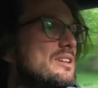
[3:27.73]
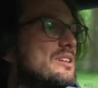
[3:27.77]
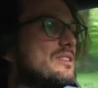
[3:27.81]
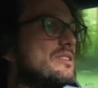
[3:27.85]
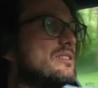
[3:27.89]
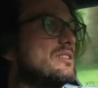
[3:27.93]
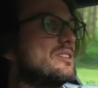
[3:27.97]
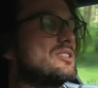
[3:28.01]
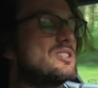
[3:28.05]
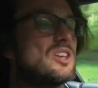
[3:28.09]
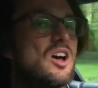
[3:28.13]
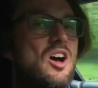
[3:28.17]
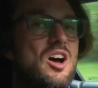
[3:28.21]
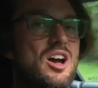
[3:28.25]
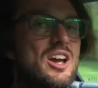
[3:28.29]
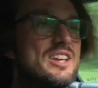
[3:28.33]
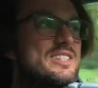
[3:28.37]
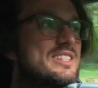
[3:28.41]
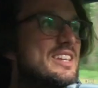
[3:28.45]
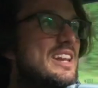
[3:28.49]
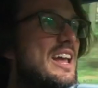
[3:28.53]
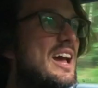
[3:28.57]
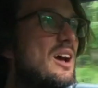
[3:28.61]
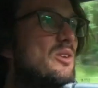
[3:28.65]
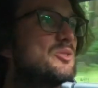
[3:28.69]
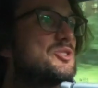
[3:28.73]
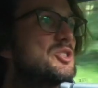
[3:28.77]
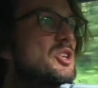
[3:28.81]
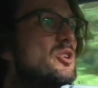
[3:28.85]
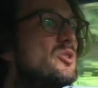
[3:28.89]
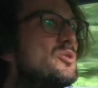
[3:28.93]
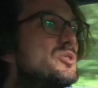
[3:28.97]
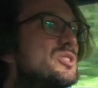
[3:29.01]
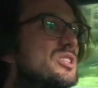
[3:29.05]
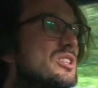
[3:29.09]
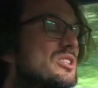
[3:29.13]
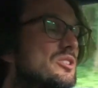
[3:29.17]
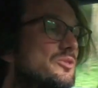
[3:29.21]
The tyres are now
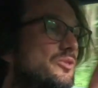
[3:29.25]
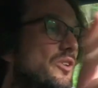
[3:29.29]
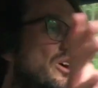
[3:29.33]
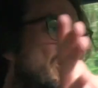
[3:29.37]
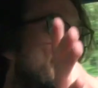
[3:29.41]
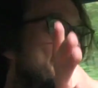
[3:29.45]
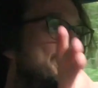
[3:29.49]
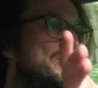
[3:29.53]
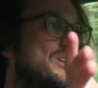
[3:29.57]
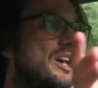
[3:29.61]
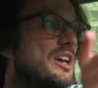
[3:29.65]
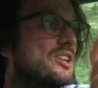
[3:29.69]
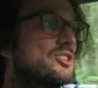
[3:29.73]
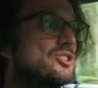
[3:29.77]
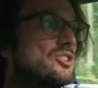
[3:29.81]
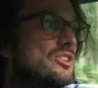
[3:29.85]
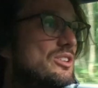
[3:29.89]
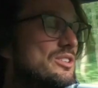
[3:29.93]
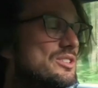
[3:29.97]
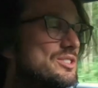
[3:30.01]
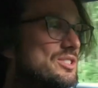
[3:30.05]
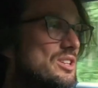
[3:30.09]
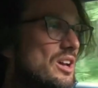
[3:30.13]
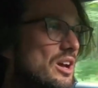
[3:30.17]
265 sections,